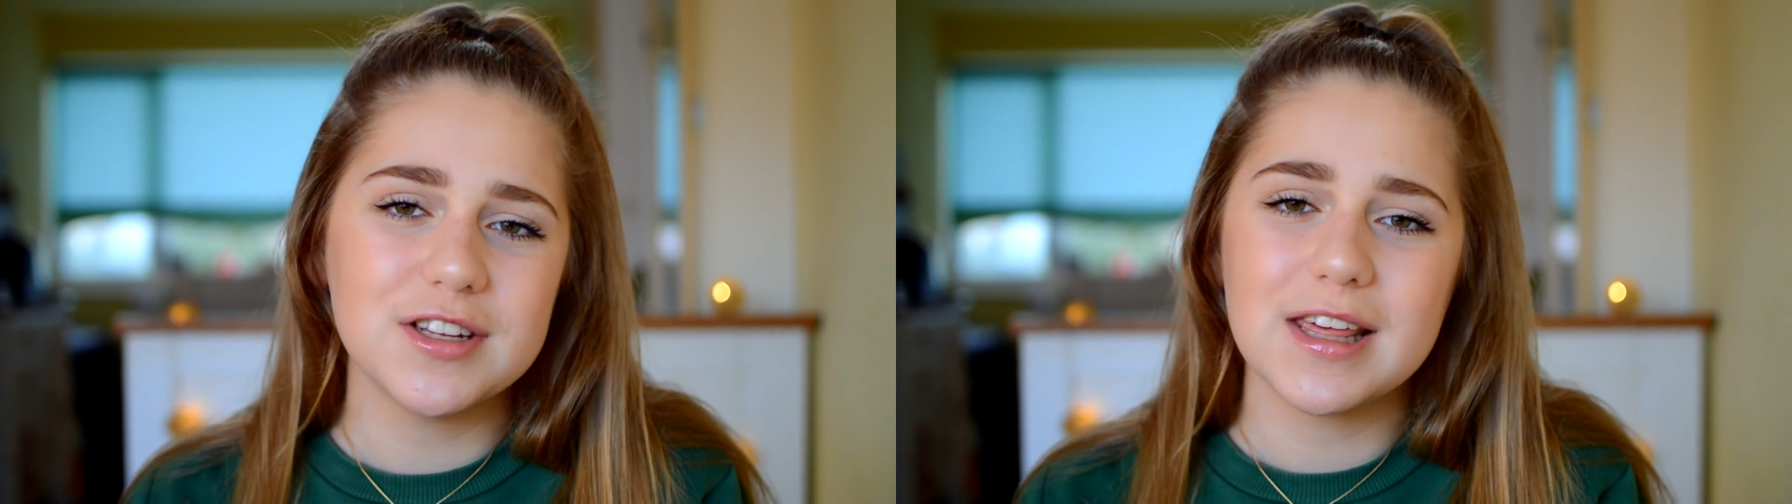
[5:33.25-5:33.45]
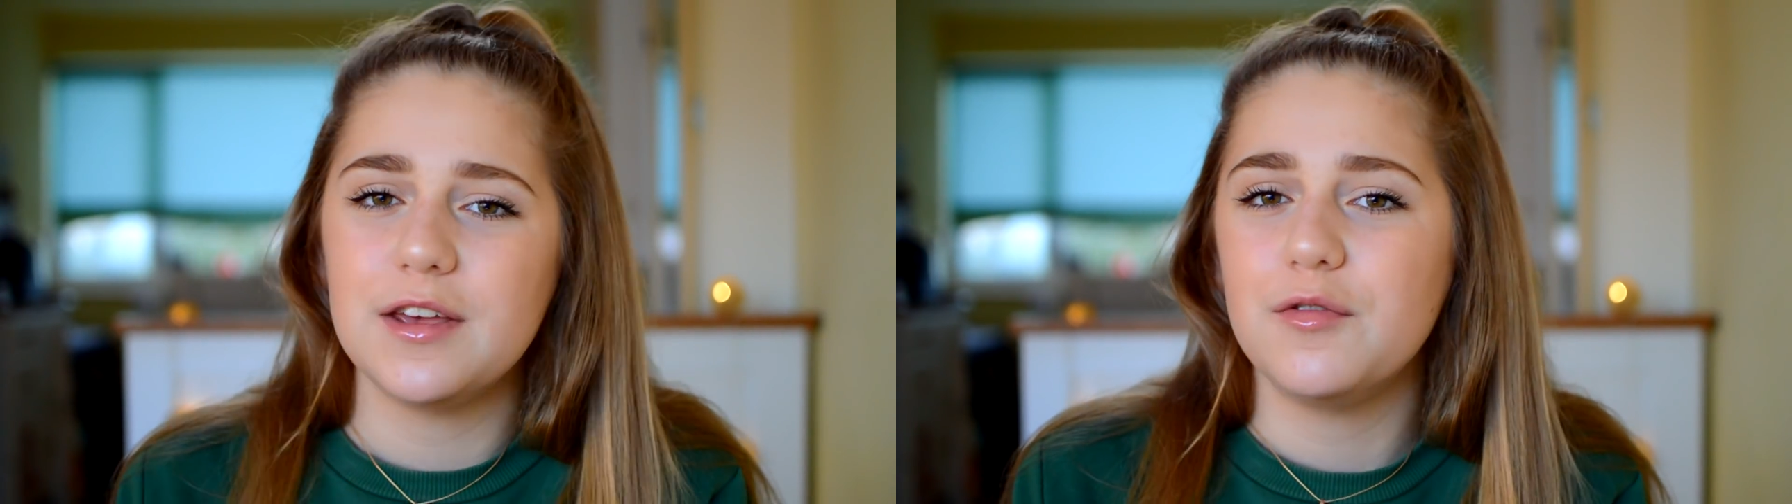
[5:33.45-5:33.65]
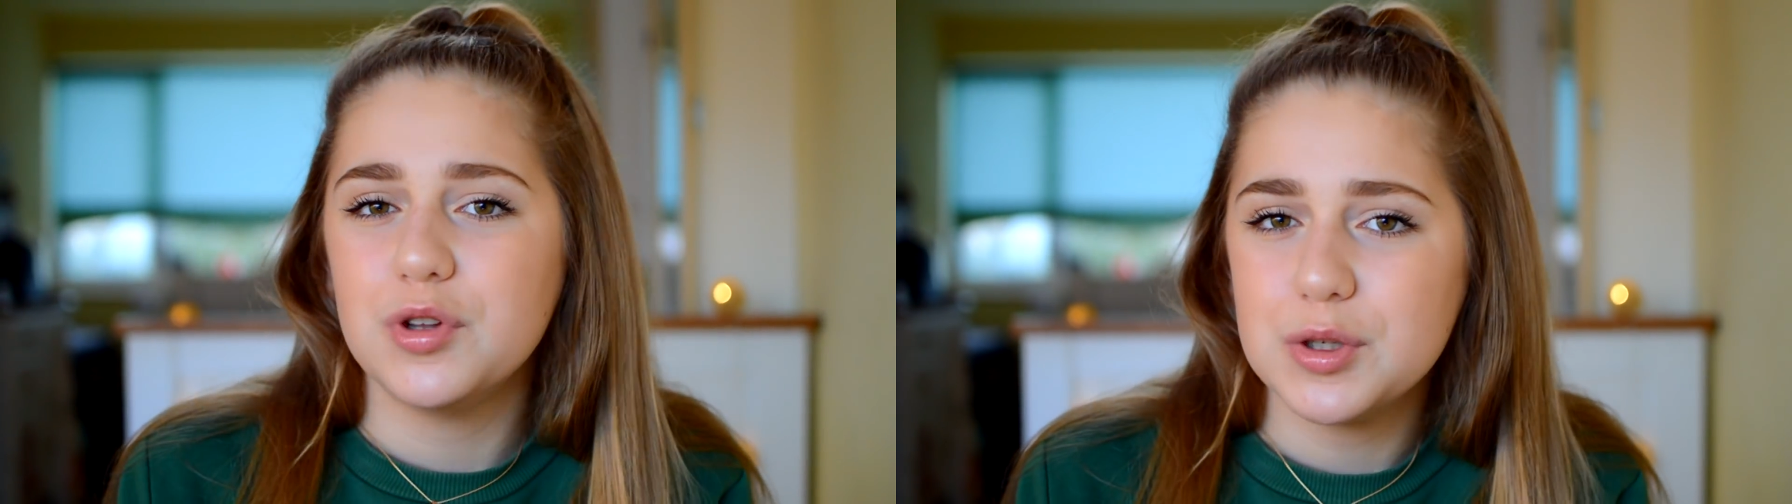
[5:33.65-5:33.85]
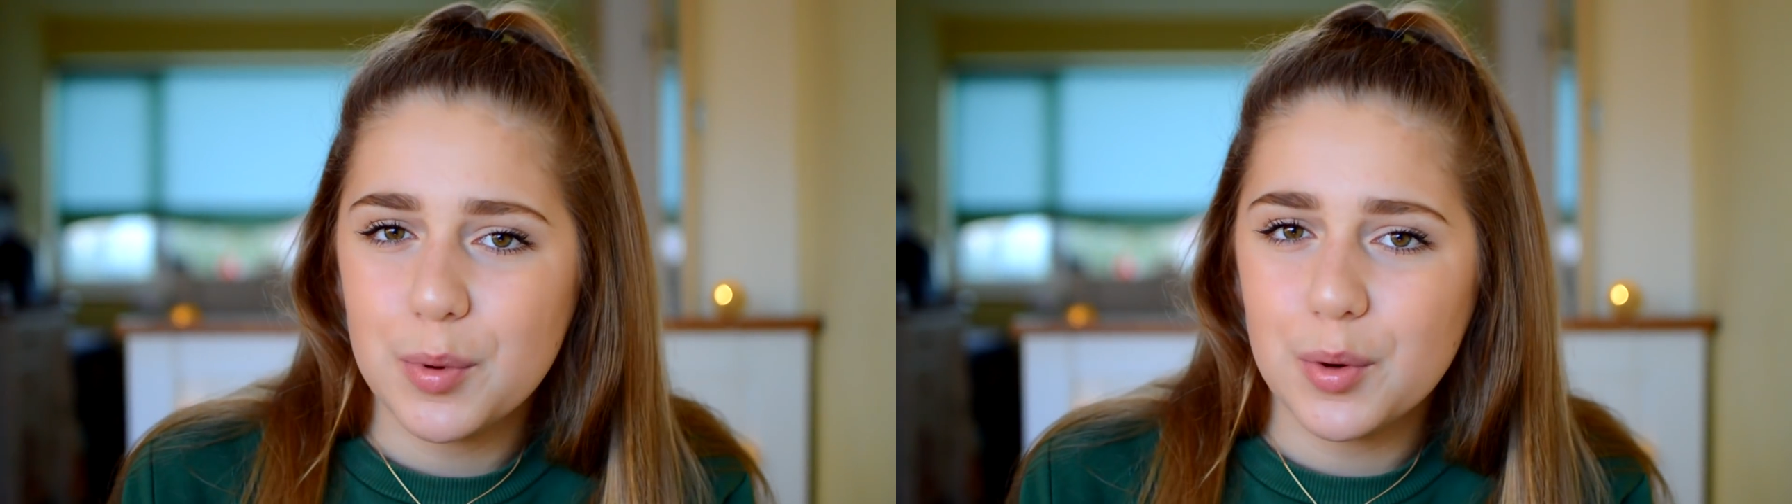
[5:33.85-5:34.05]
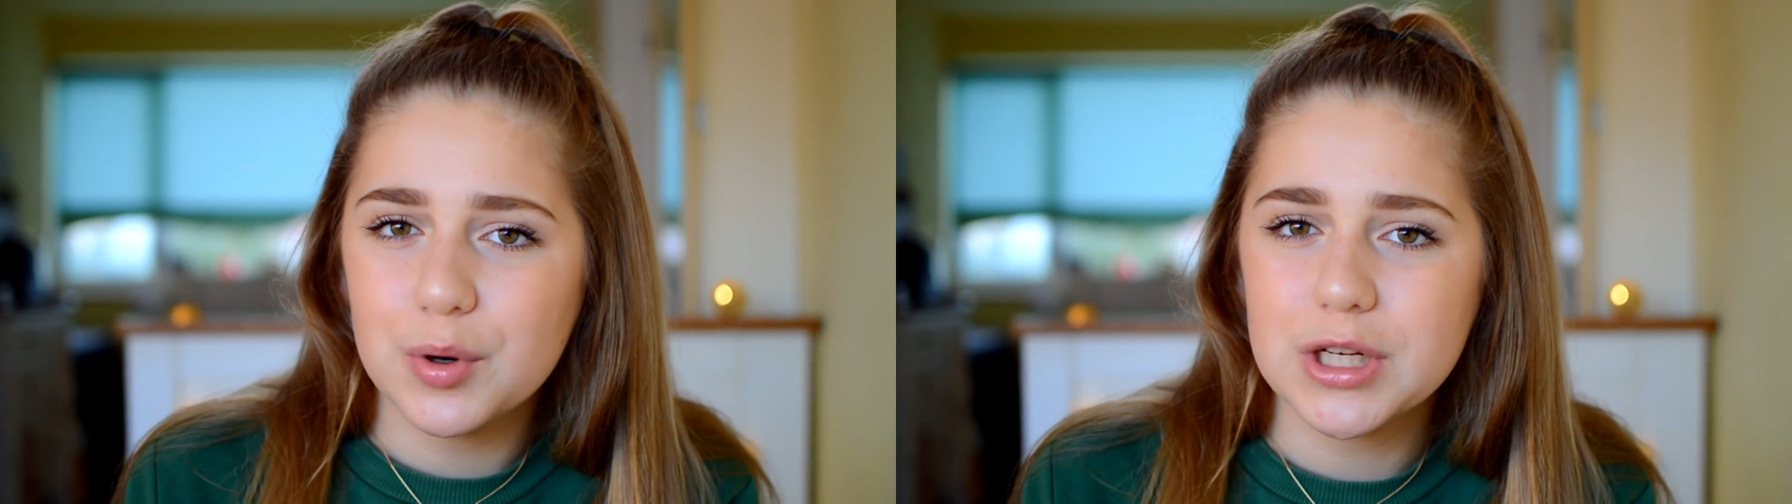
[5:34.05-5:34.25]
Thank you for all the
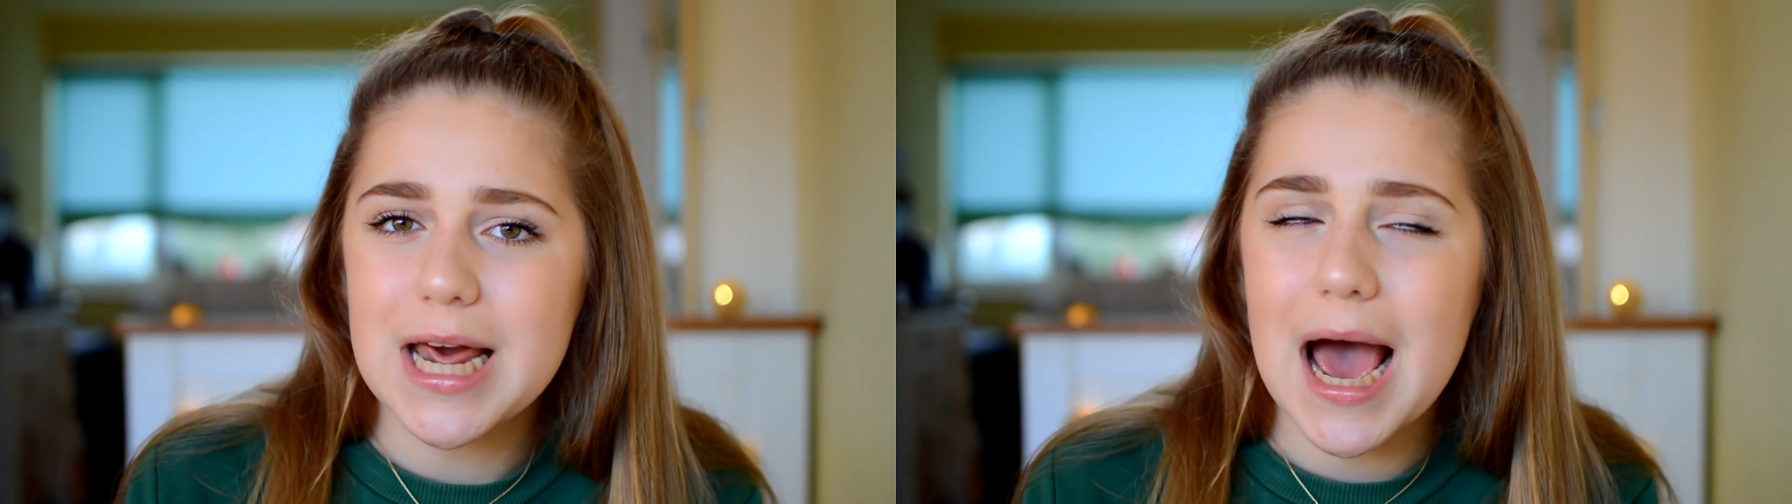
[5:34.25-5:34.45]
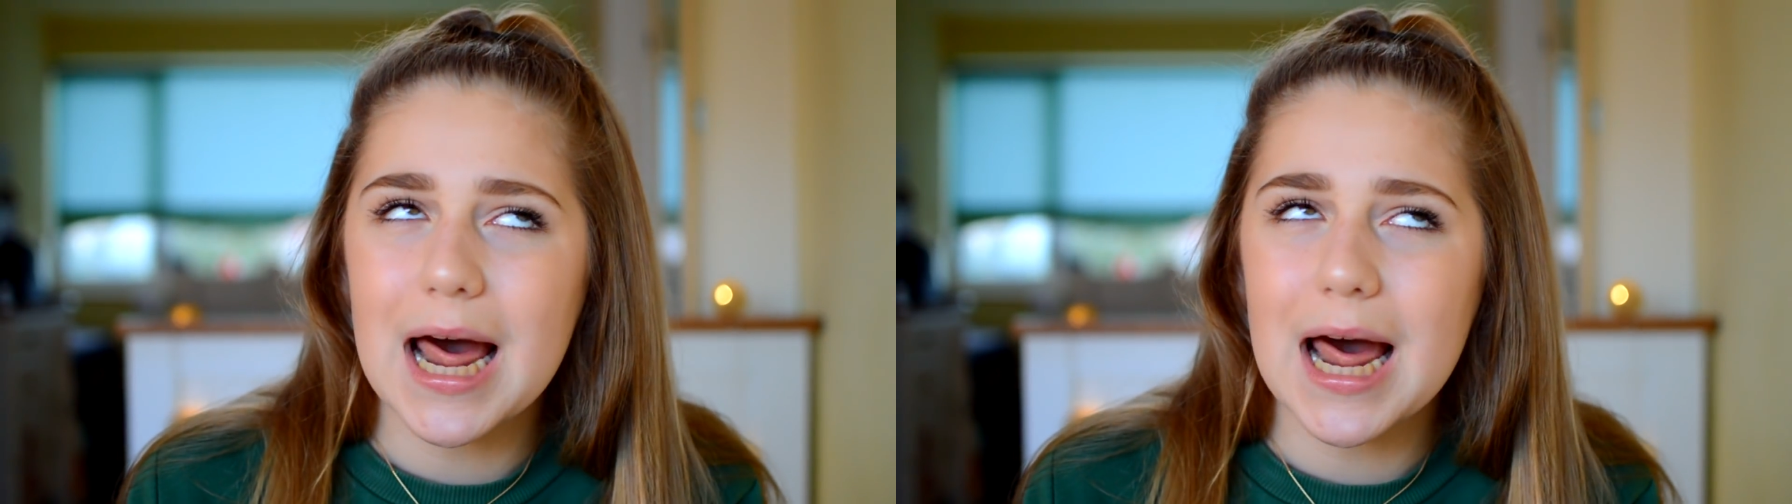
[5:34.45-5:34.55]
support,